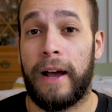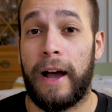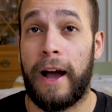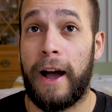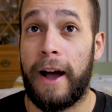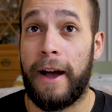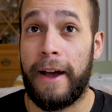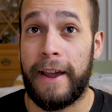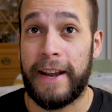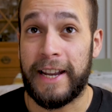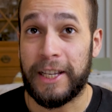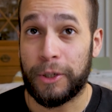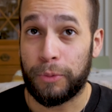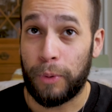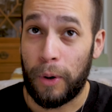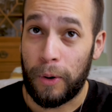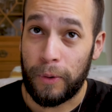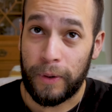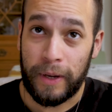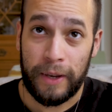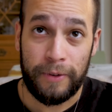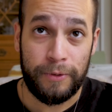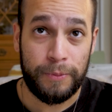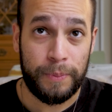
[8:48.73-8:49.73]
And as
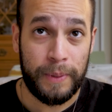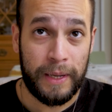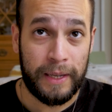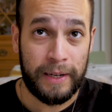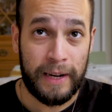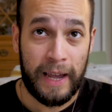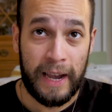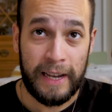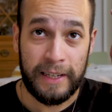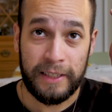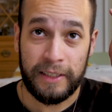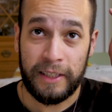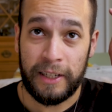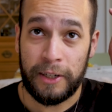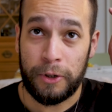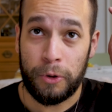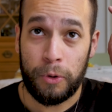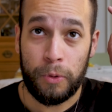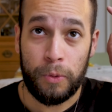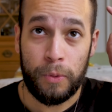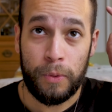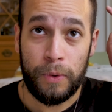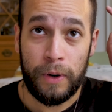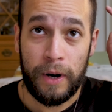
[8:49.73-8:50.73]
well gives me a nice
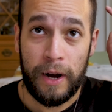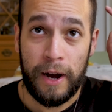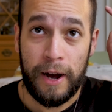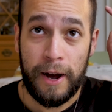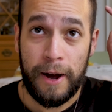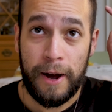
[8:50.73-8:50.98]
little